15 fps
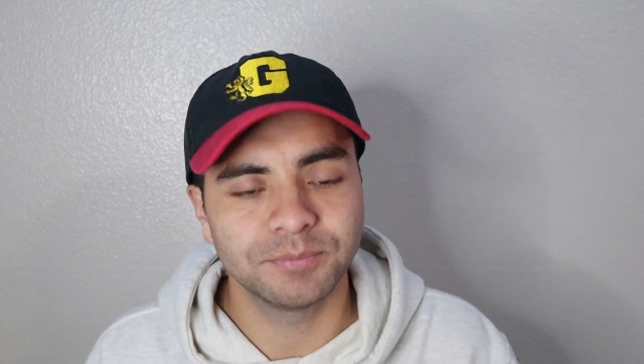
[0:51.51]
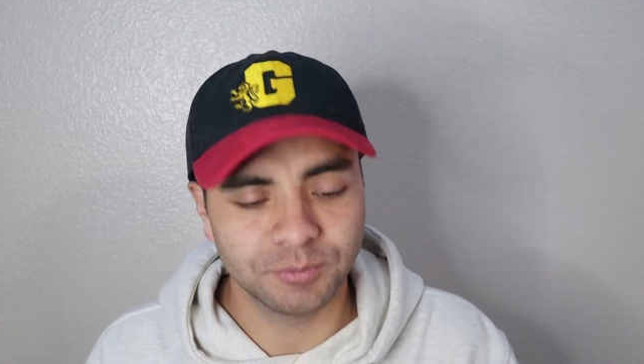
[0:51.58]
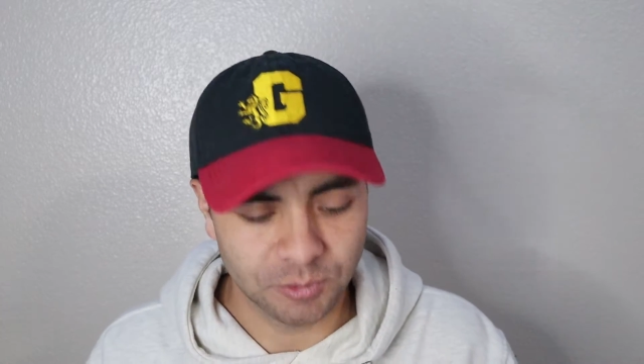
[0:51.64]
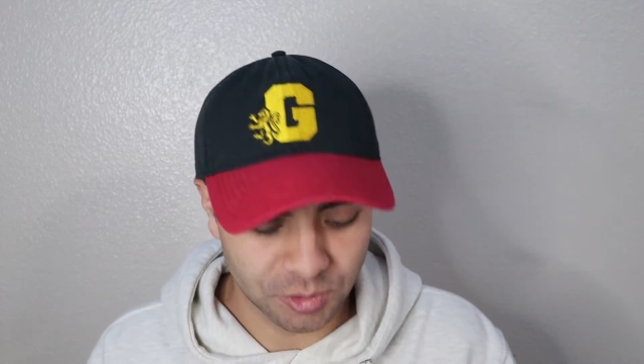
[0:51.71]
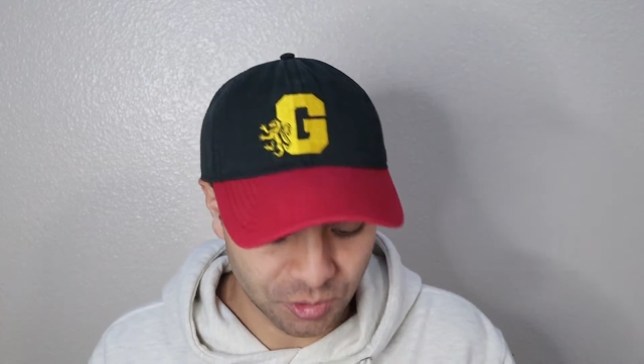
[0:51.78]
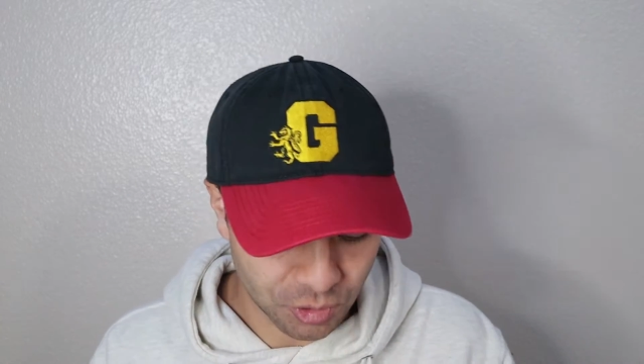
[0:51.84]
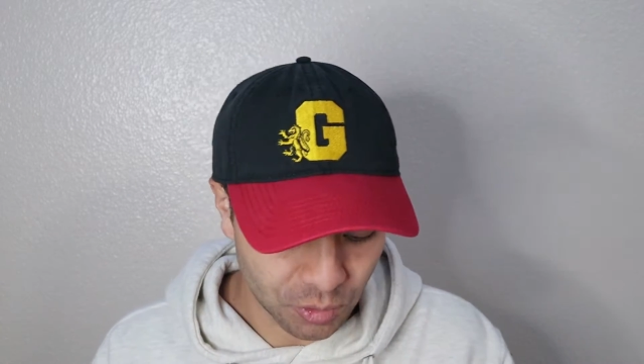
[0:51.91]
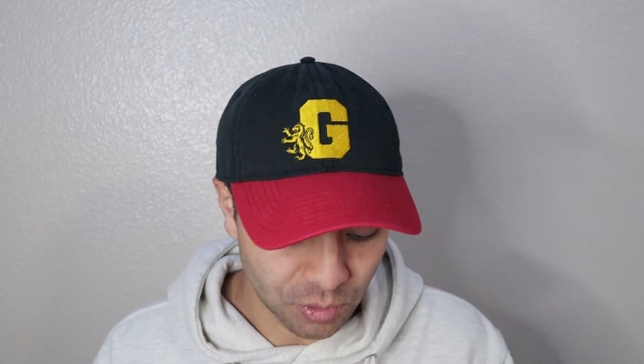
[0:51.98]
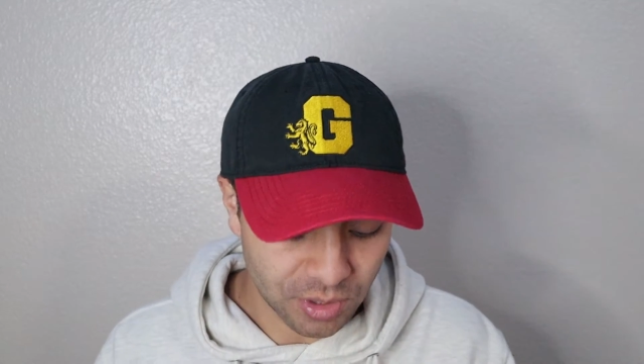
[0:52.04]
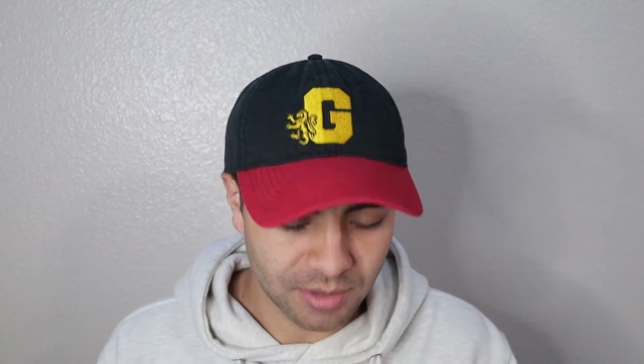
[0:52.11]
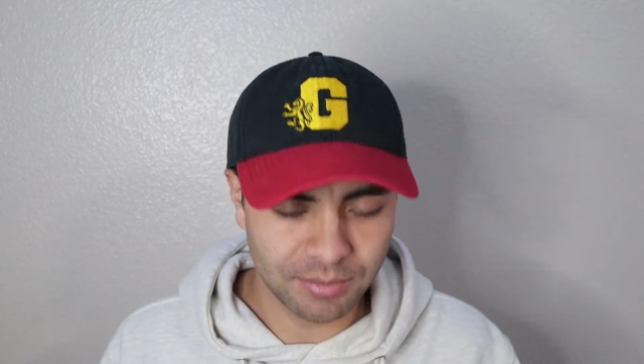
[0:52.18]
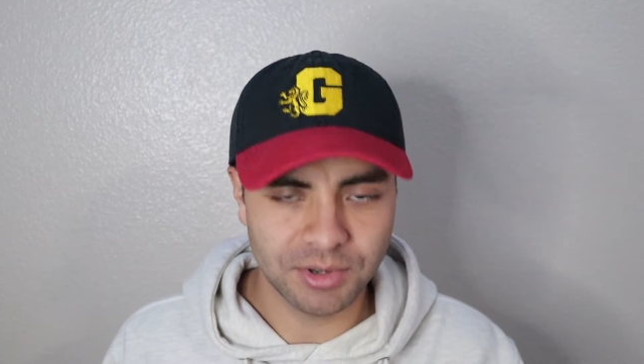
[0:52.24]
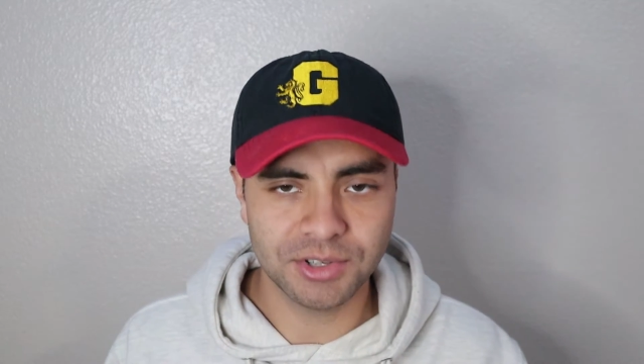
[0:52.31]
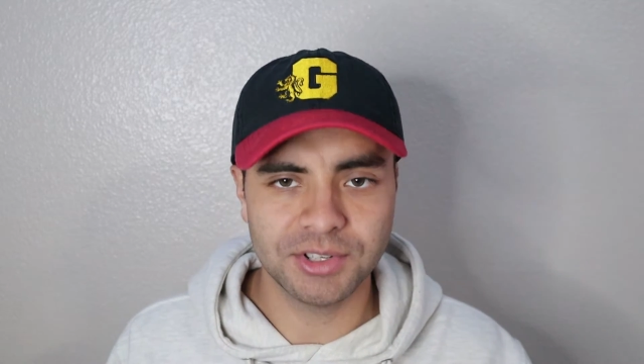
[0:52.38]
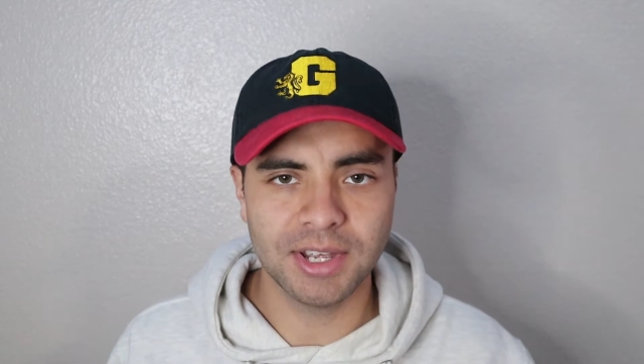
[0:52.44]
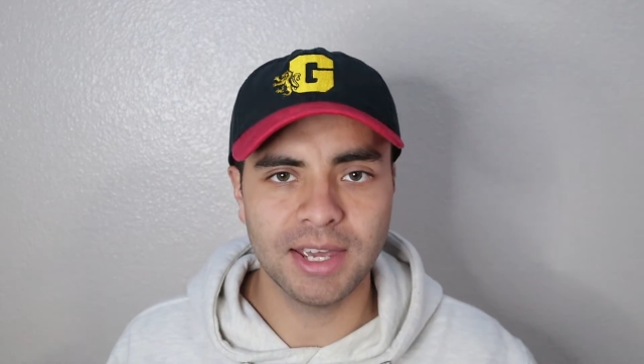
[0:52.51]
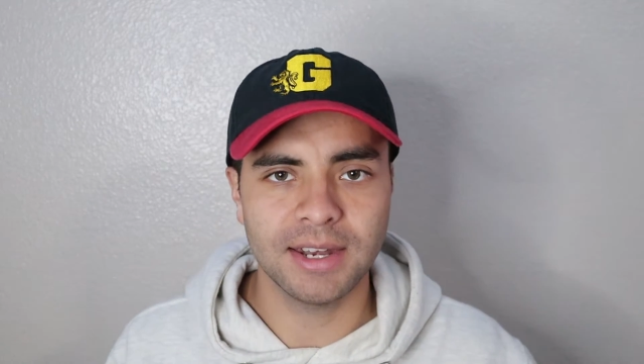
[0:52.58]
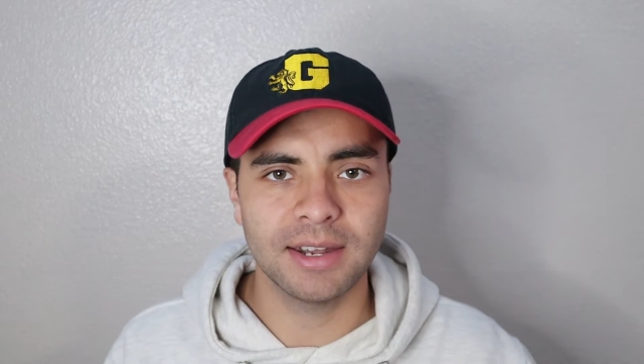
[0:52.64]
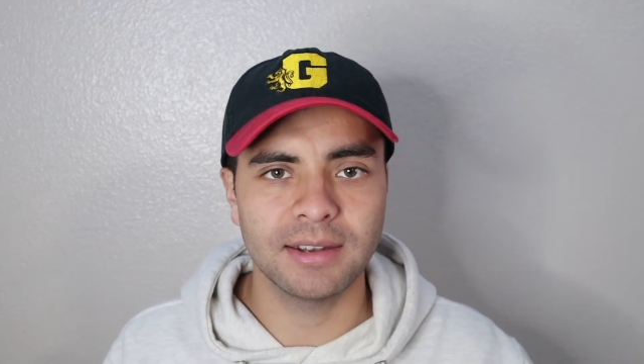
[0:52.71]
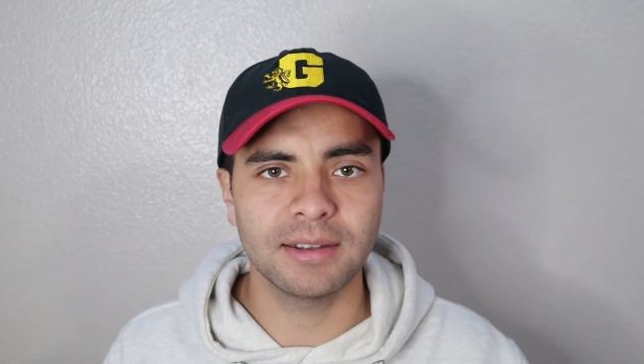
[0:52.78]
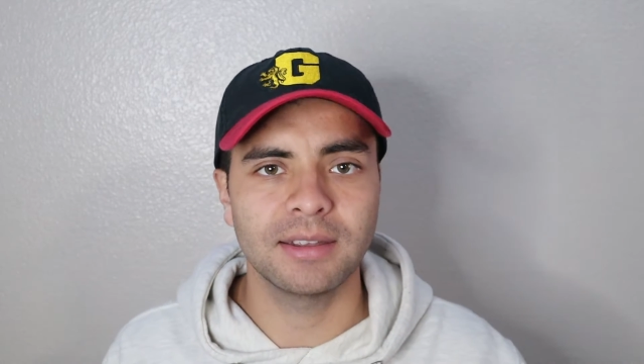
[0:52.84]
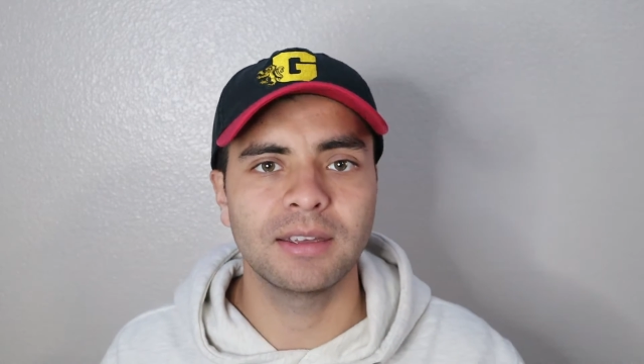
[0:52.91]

I truly appreciate it.